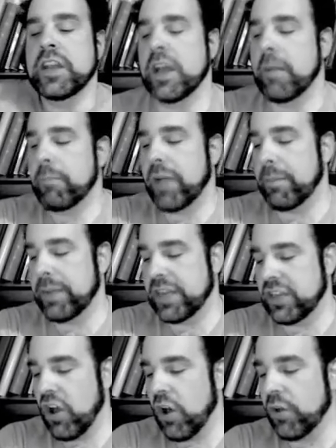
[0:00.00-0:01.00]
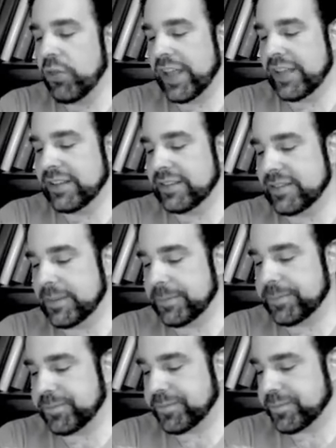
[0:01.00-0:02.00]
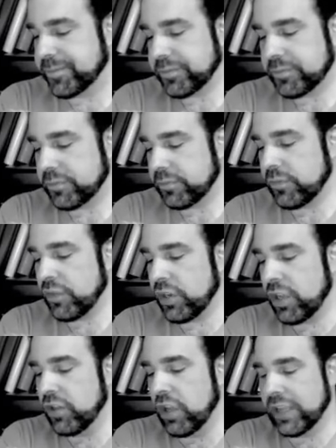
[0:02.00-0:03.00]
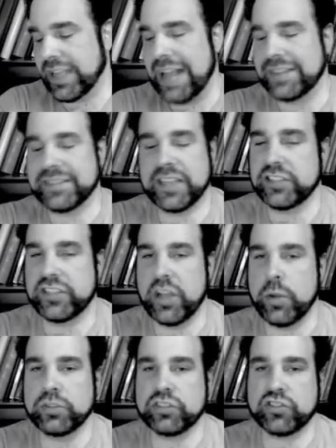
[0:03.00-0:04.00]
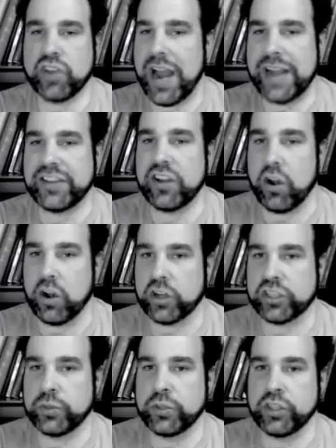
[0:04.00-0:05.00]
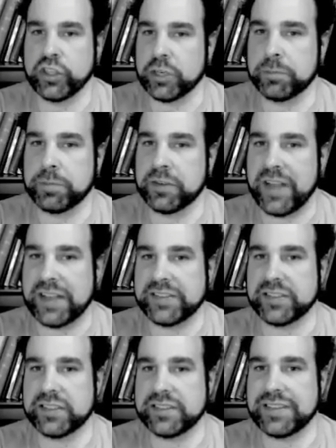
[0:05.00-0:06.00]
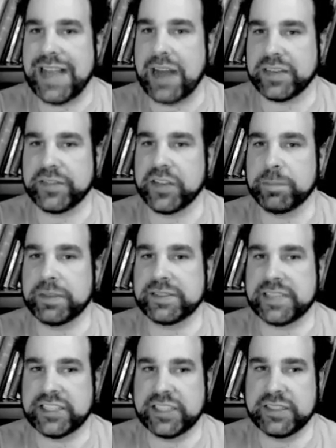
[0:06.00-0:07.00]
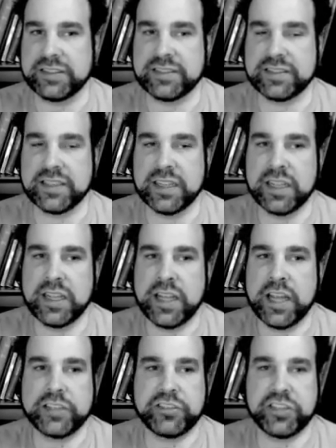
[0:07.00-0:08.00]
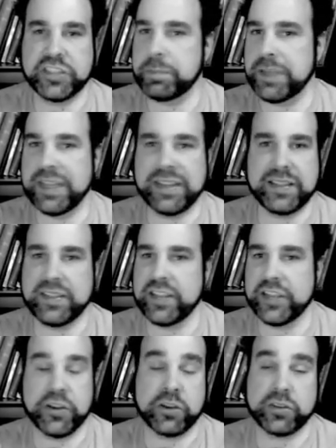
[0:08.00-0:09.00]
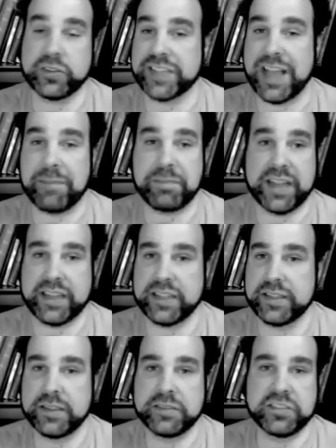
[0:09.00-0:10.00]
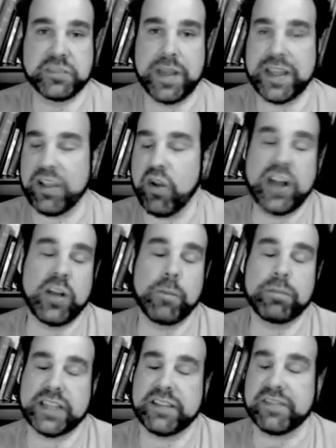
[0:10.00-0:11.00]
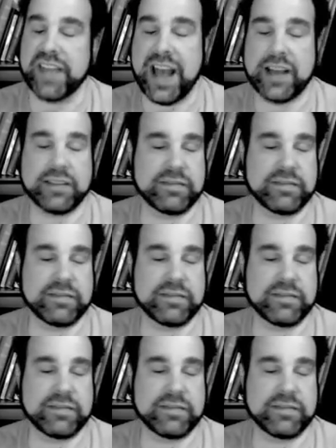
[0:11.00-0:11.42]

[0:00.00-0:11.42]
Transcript: But but in all things, look, guys, don't try to argue your professors out of their positions. Just be the eternal skeptic. Just be like, oh, I don't believe that.